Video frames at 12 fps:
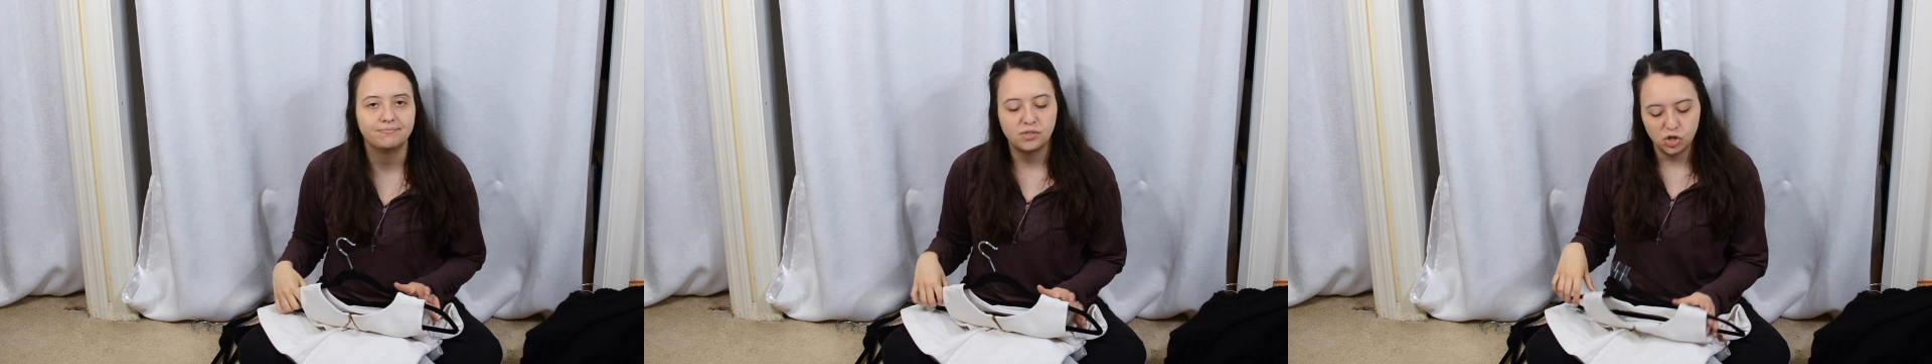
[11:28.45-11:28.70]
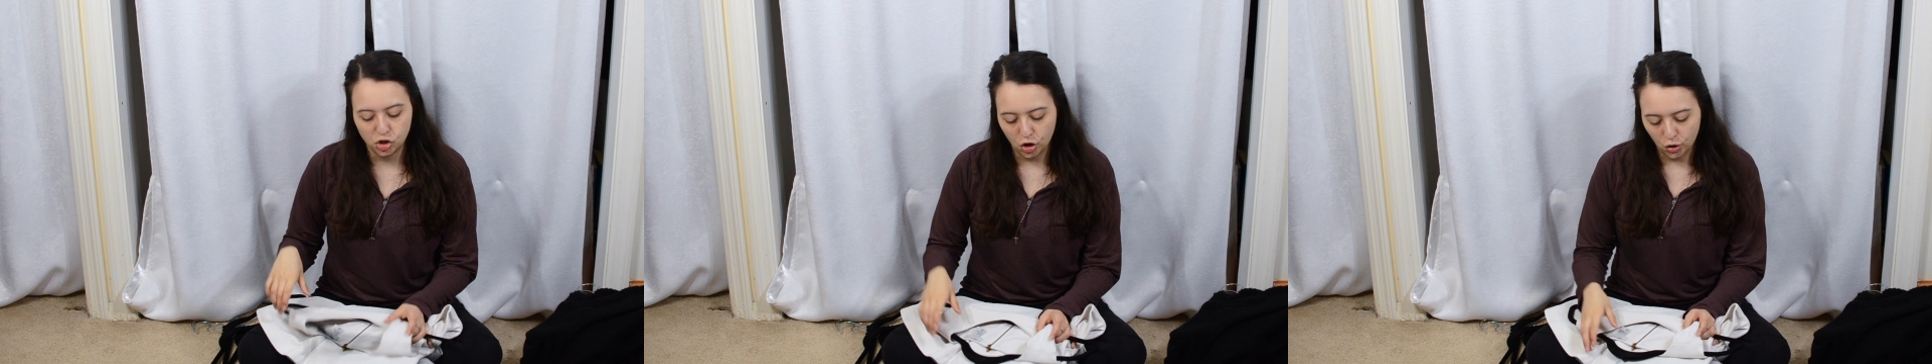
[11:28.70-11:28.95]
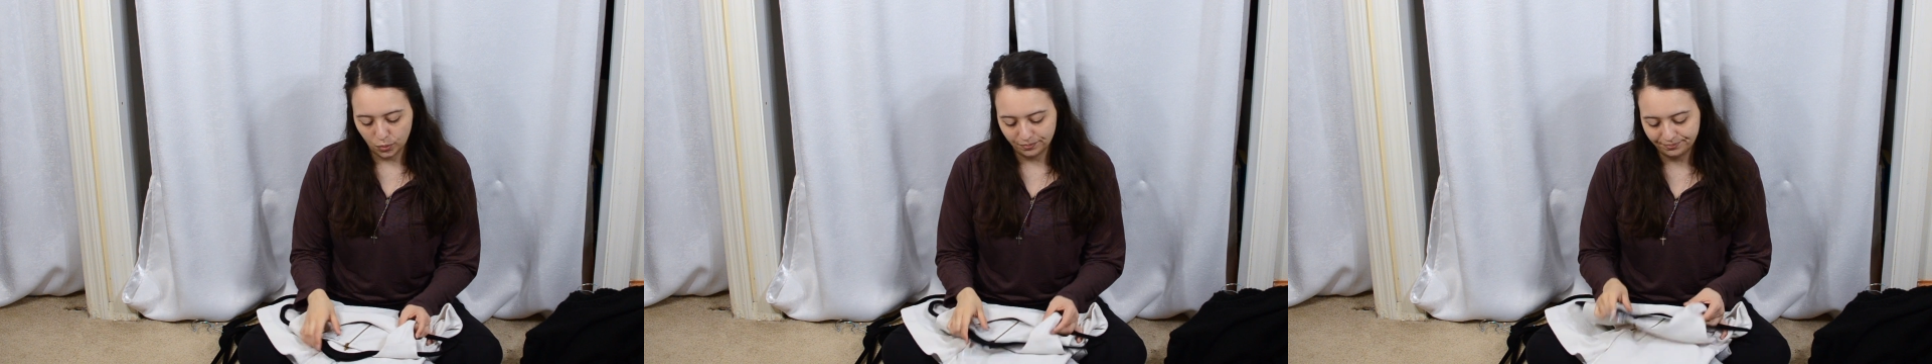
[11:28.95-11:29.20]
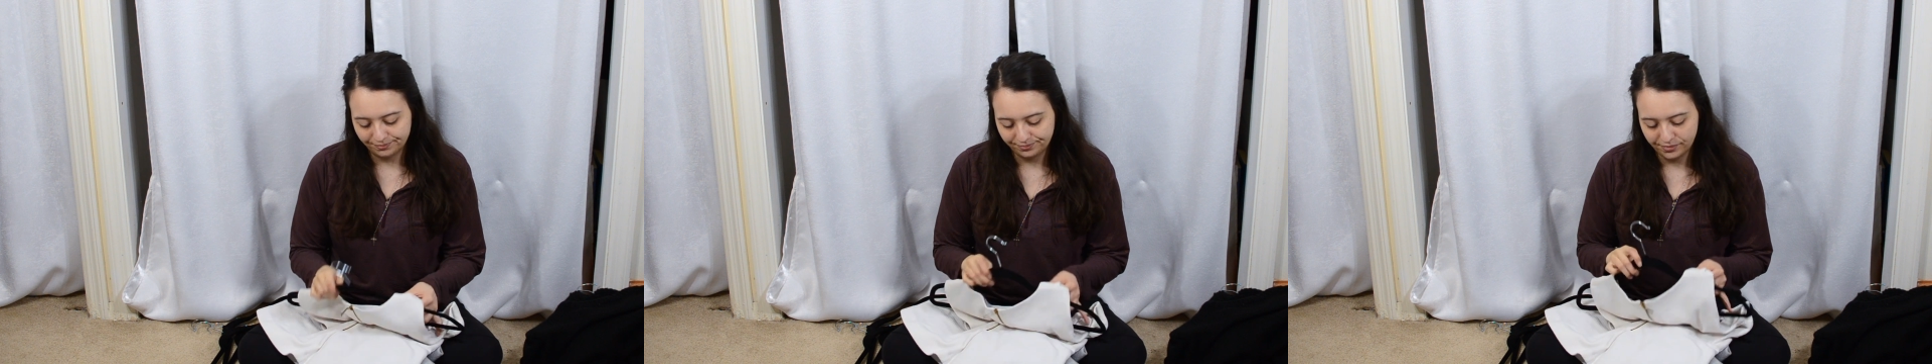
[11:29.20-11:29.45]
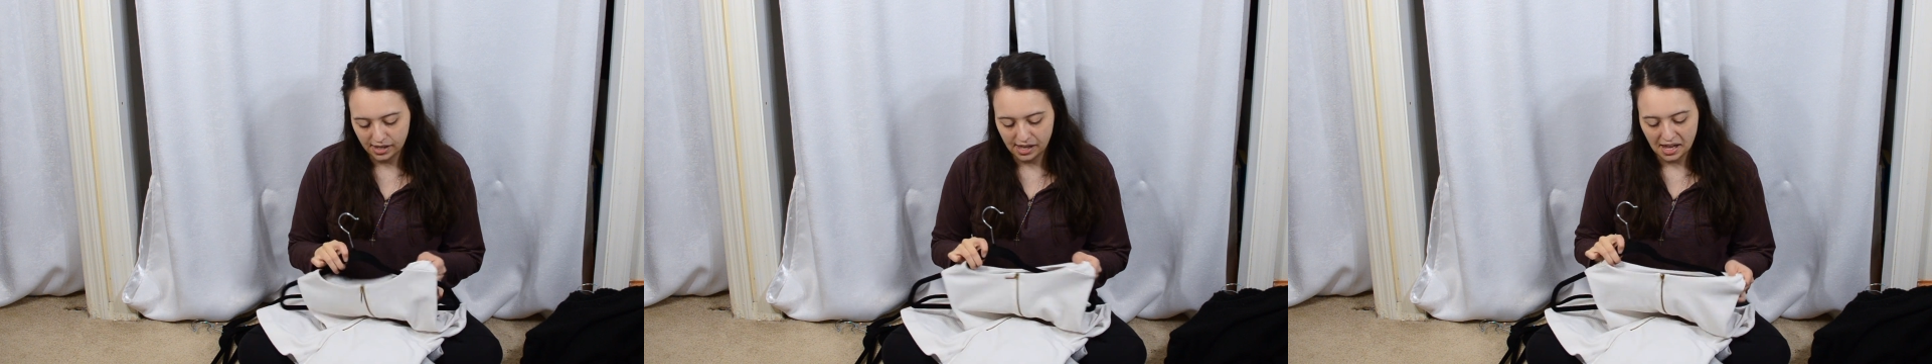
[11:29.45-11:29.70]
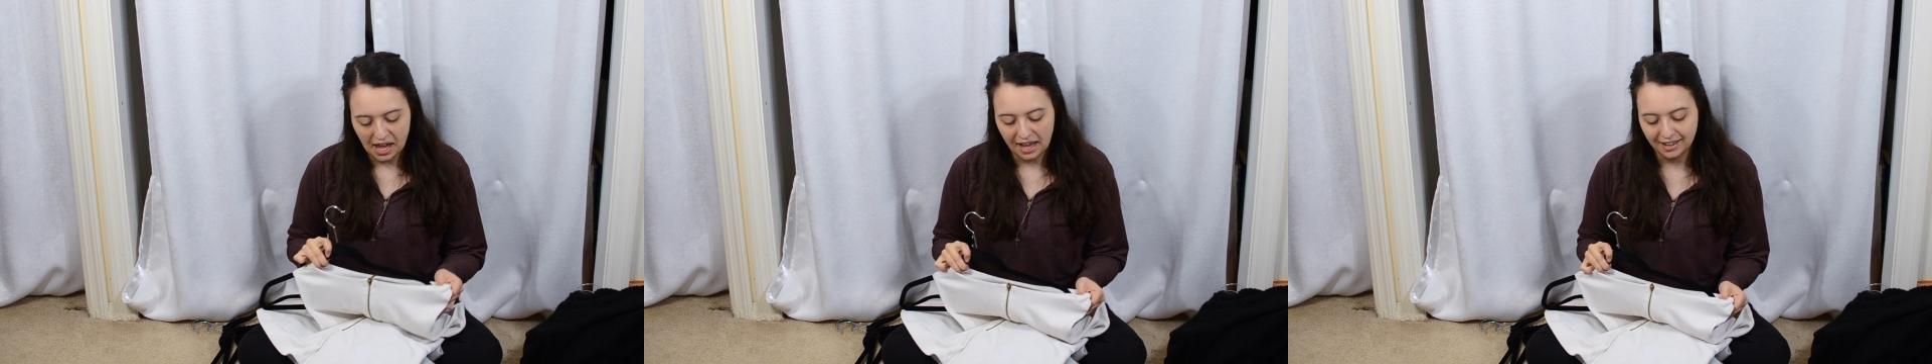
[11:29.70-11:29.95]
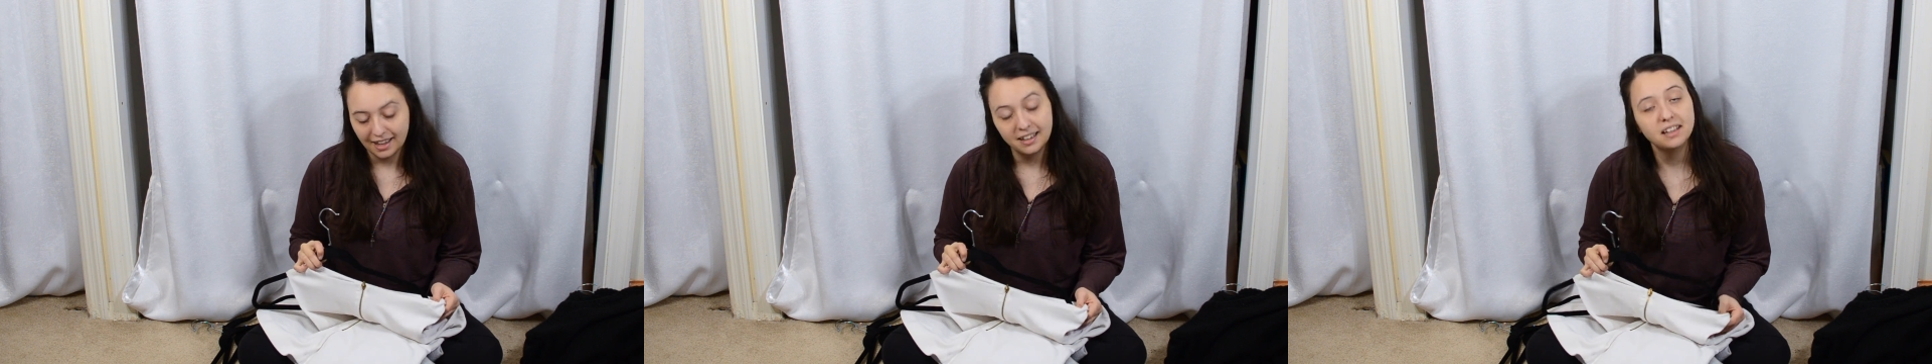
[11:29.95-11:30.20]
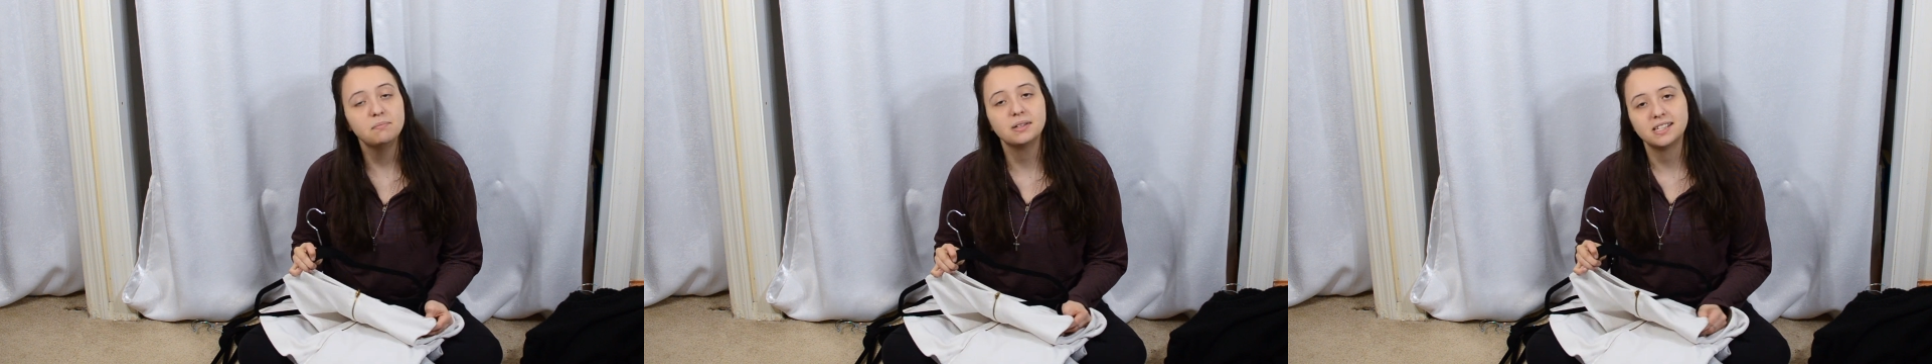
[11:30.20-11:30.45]
so I
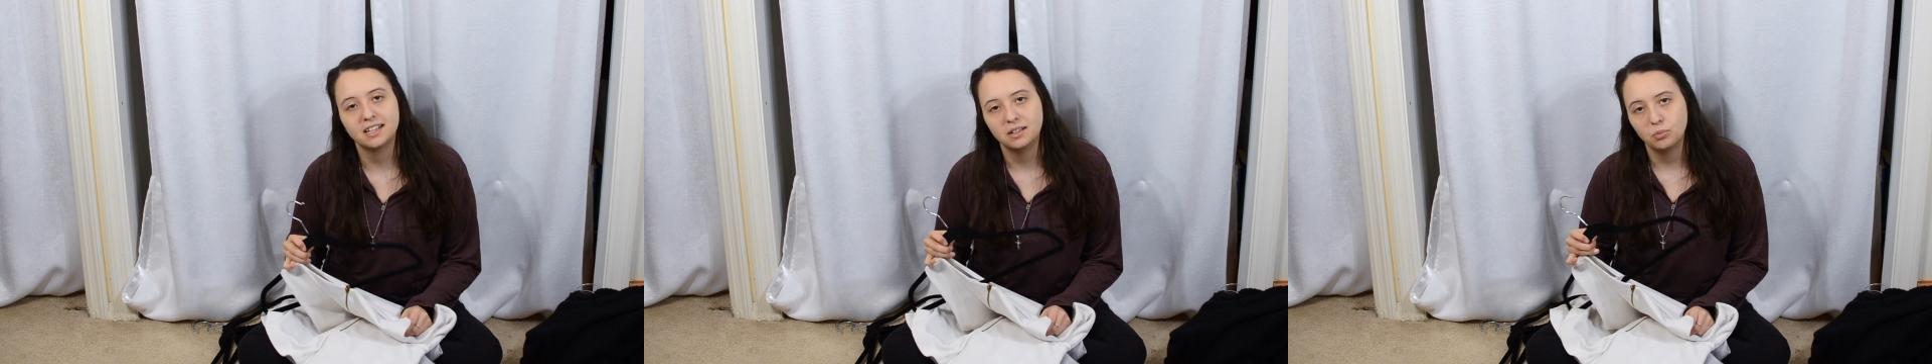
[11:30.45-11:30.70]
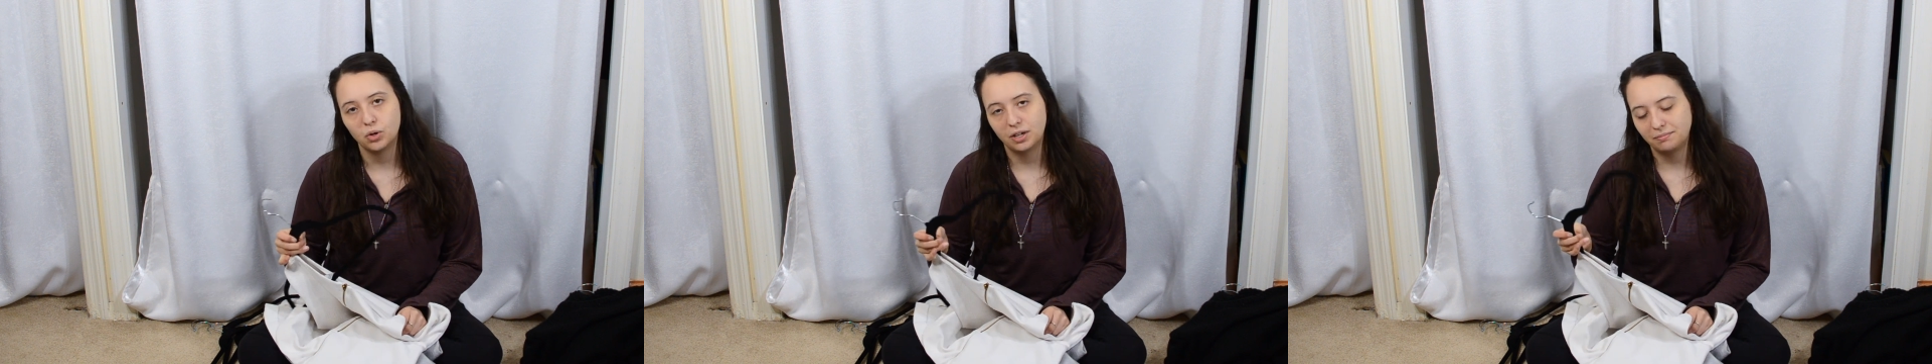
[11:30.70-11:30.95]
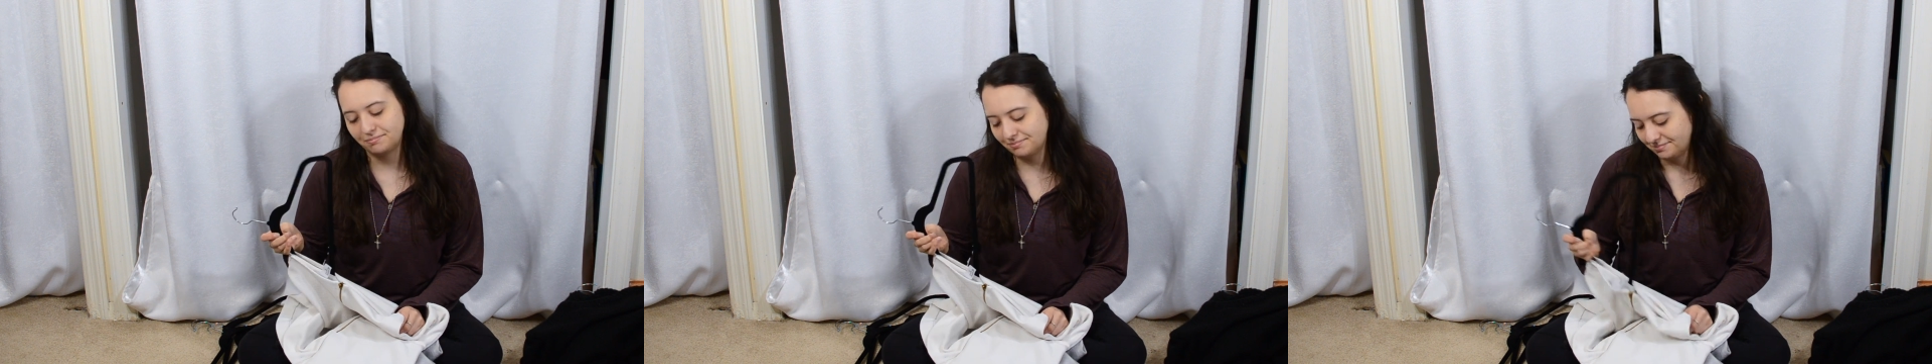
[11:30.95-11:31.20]
can't keep this anymore.